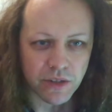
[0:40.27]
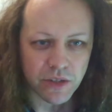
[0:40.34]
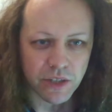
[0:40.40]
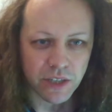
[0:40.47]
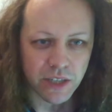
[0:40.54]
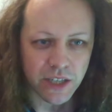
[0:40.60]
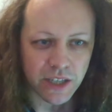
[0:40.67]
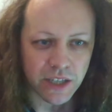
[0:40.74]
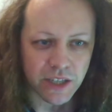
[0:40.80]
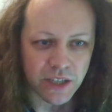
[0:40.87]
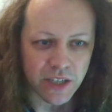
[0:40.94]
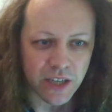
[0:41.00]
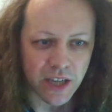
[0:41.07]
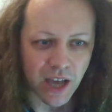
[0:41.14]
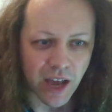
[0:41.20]
clearly
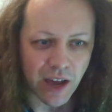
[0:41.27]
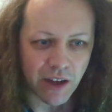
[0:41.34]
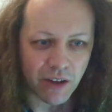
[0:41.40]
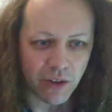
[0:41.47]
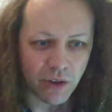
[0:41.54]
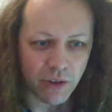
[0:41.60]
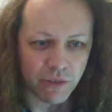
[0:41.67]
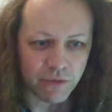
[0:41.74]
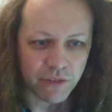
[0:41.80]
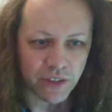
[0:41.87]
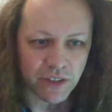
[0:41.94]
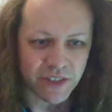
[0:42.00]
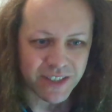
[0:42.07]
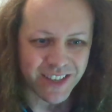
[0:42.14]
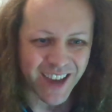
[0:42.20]
see how
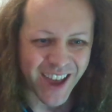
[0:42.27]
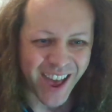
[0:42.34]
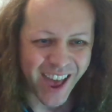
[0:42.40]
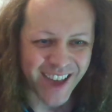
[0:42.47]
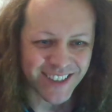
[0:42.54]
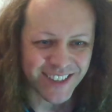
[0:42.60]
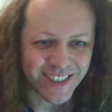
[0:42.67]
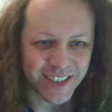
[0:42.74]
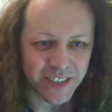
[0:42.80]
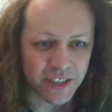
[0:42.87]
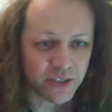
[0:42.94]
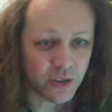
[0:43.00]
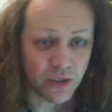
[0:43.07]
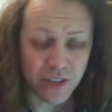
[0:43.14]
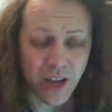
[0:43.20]
fantastic
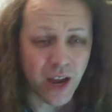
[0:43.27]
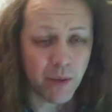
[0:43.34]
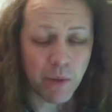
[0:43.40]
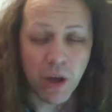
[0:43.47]
this looks. I am